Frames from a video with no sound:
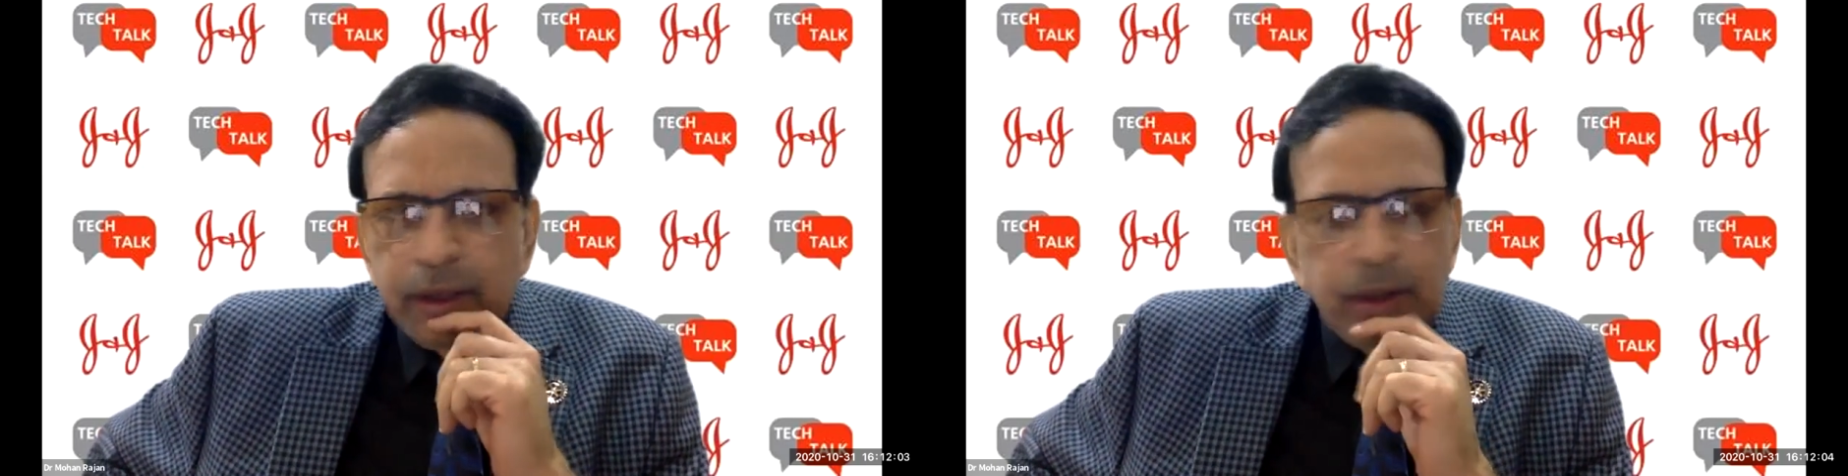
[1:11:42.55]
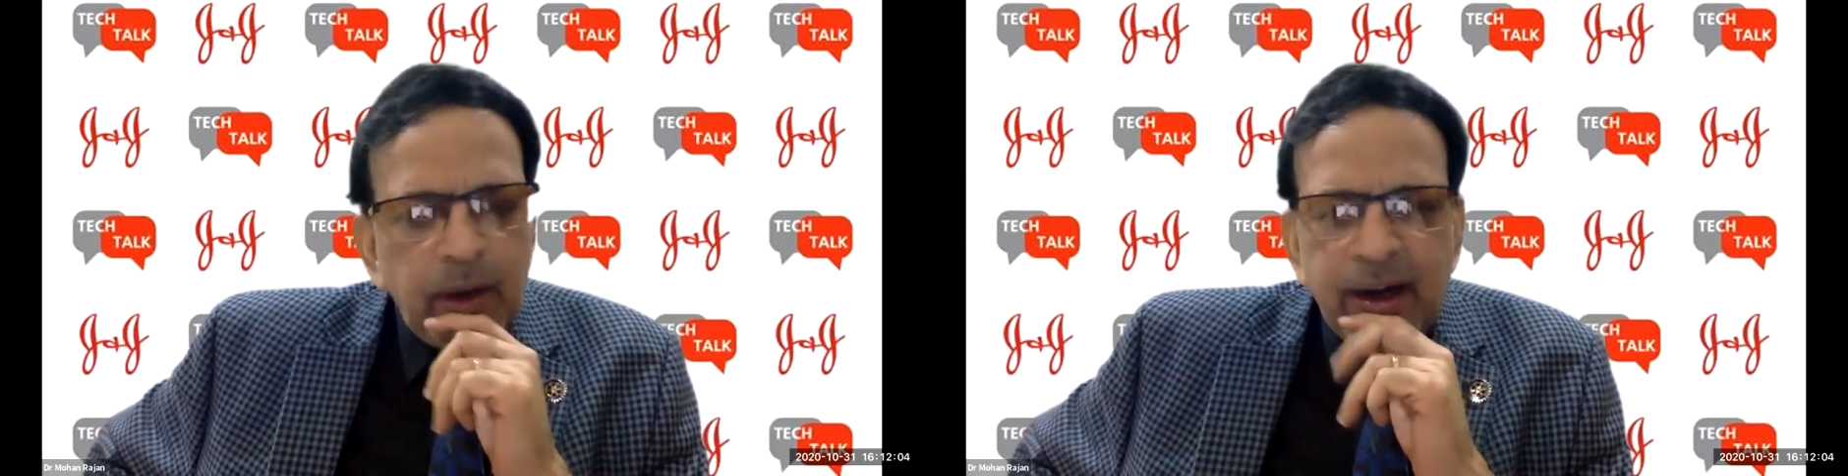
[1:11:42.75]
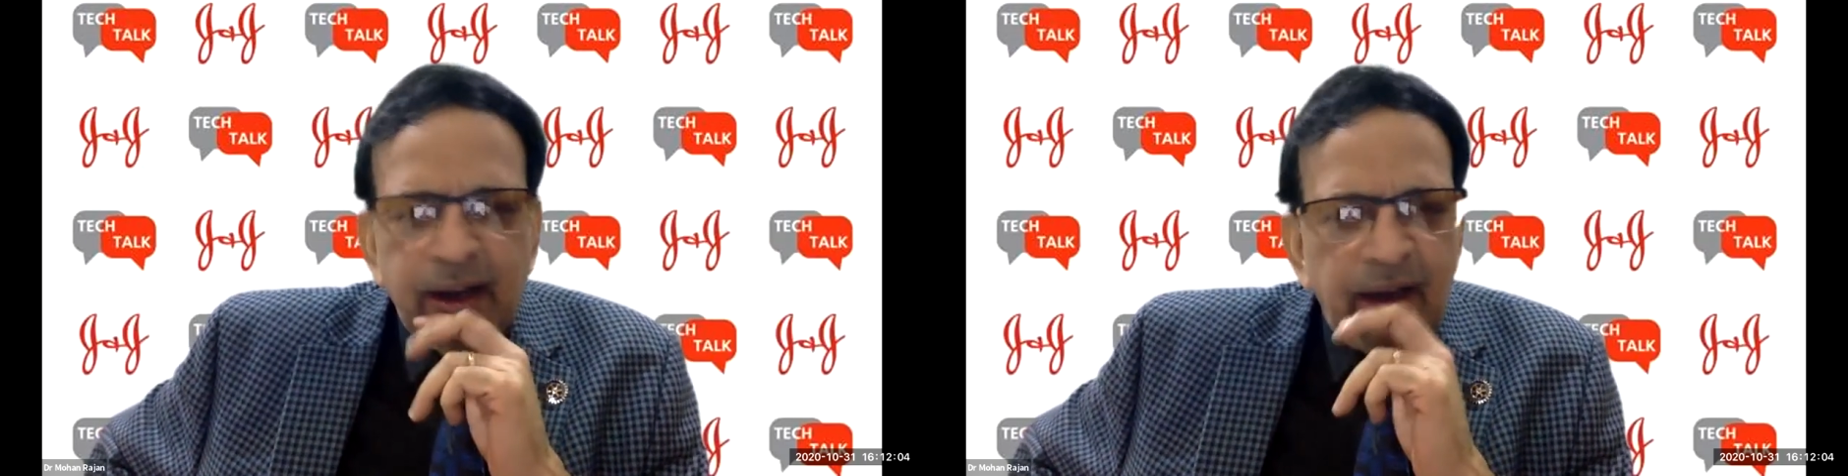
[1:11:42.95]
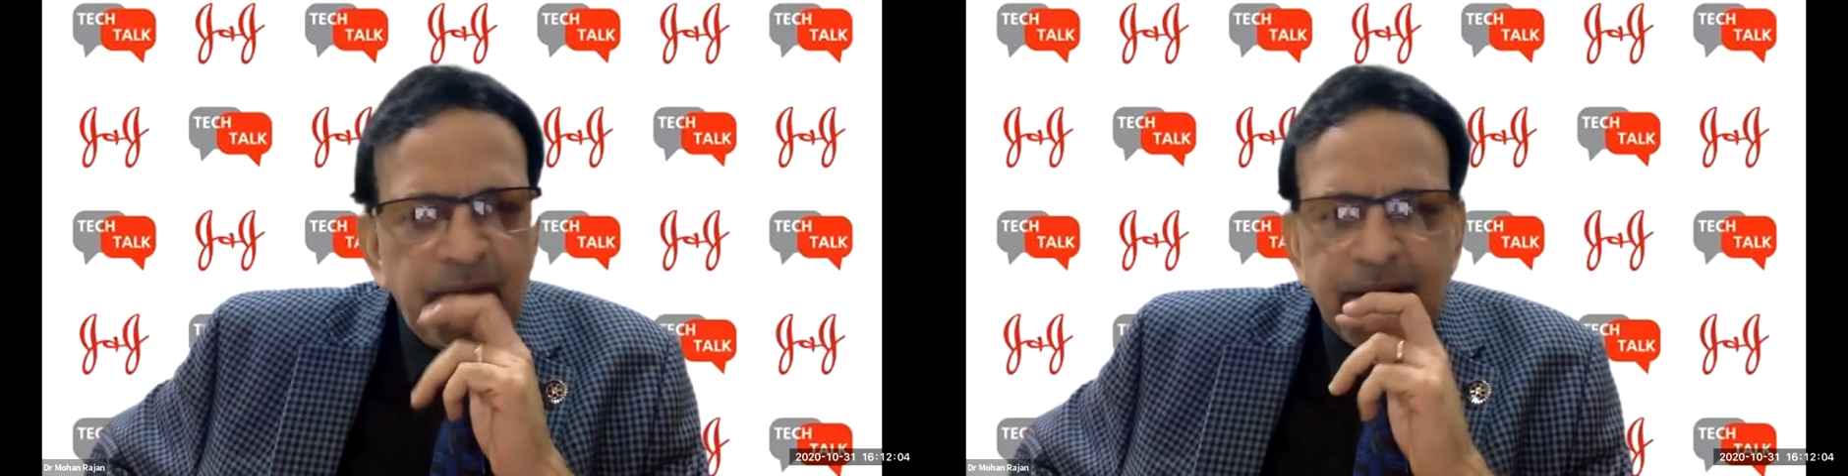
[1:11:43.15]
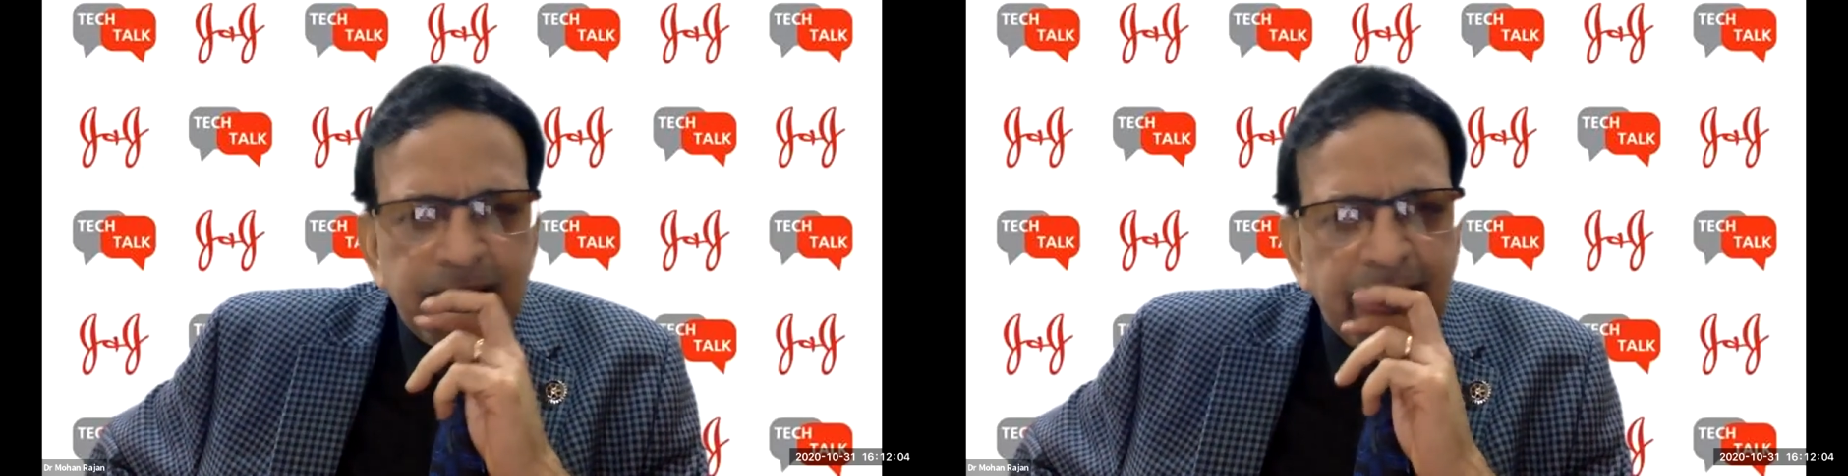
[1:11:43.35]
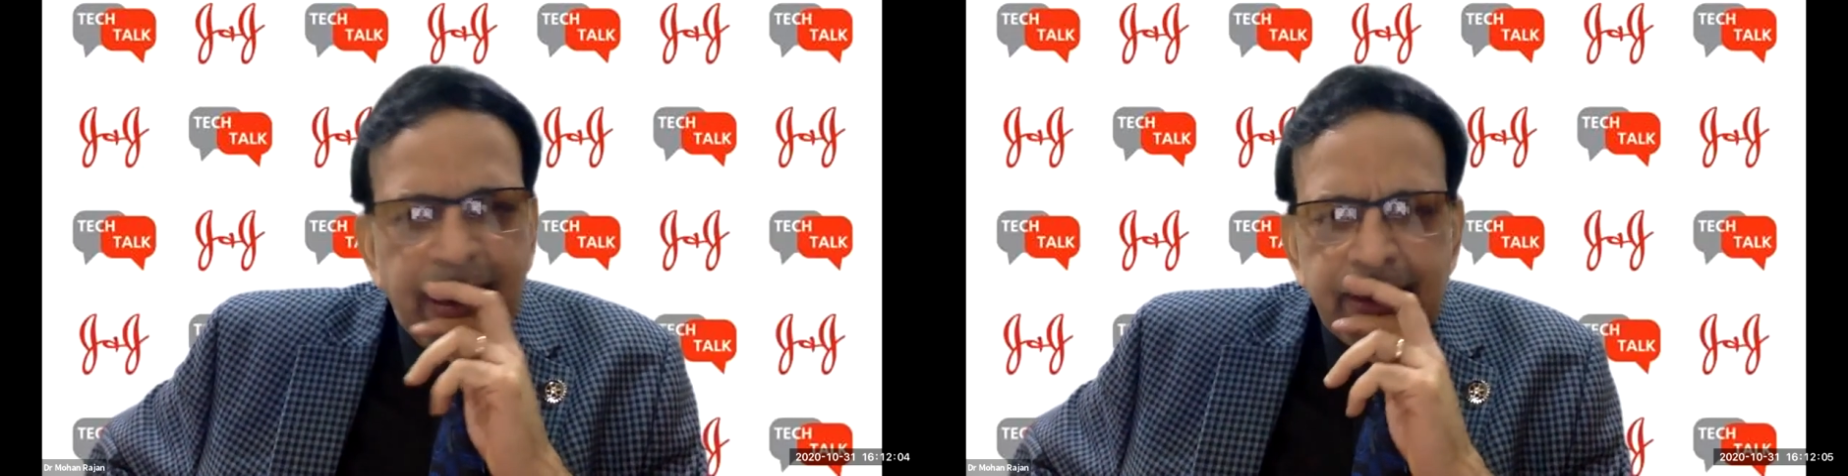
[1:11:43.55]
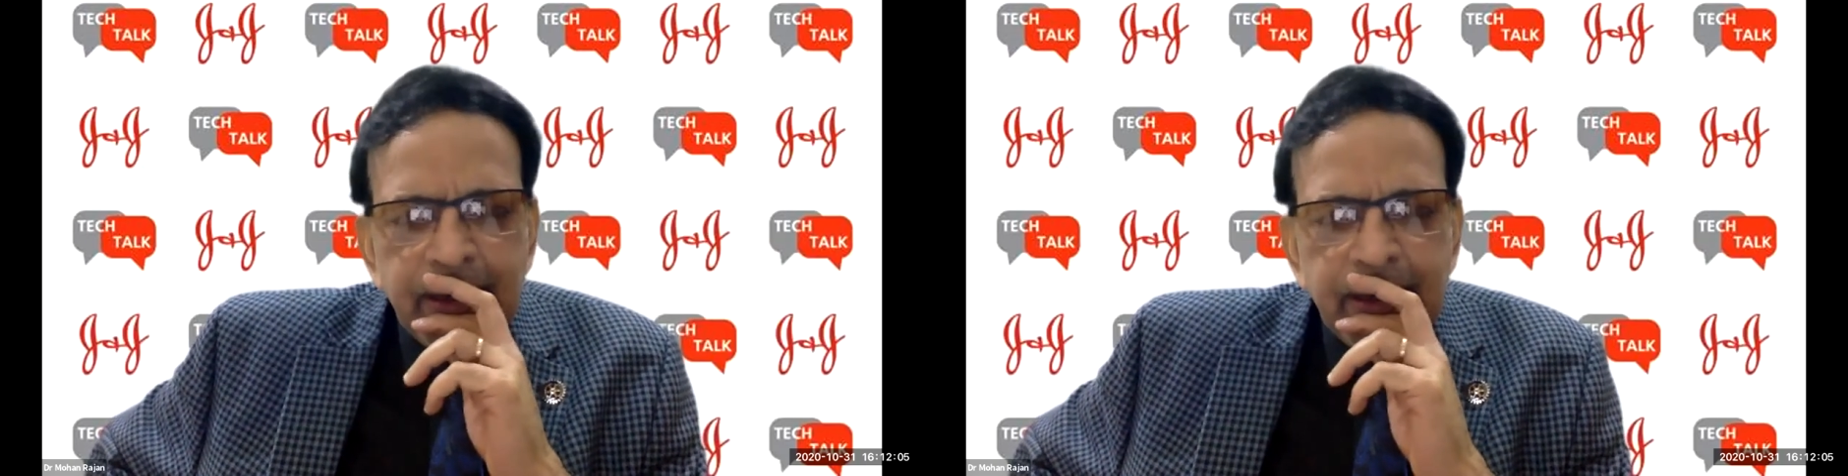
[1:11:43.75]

You can't have a crack.